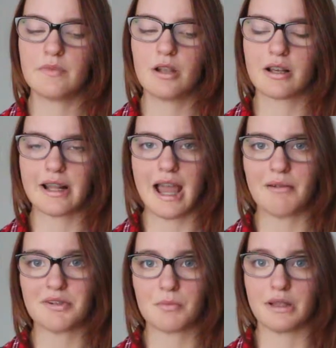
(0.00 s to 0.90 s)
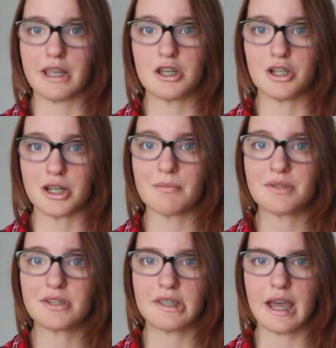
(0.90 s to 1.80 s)
You're gonna have some
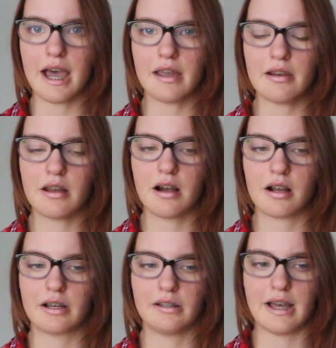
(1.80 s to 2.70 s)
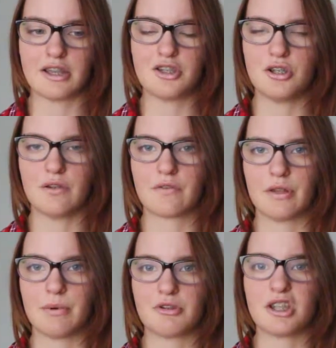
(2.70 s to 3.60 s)
relationships that are gonna last you for
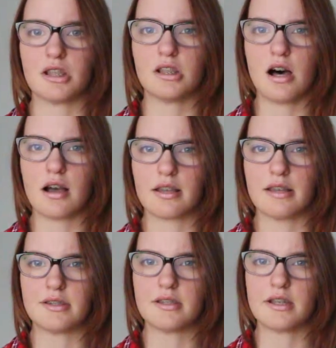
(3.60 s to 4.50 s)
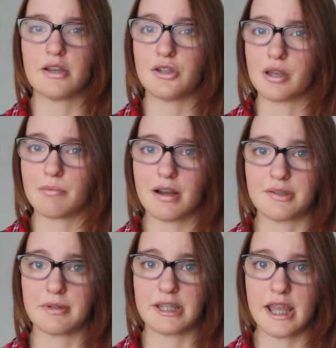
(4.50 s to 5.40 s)
the most longest as you can
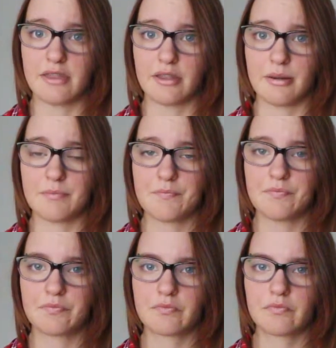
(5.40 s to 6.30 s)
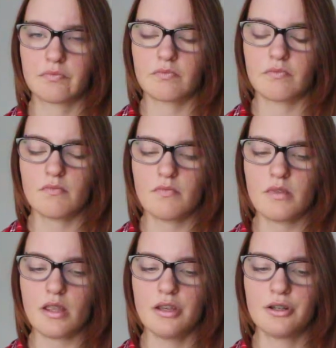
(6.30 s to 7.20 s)
possibly take them.
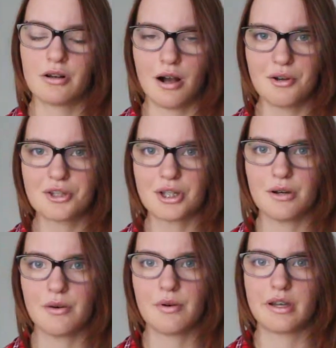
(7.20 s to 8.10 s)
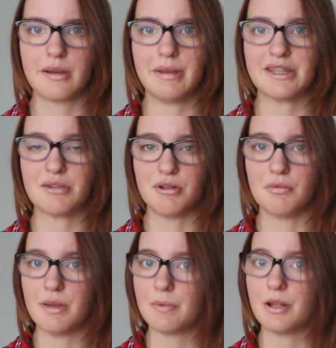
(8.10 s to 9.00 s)
You're also gonna meet some new
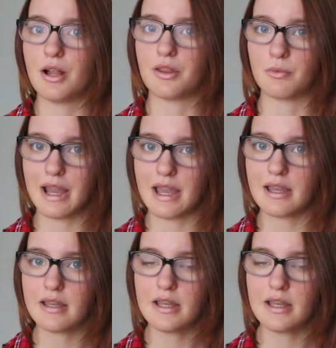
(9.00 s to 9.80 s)
people along the way.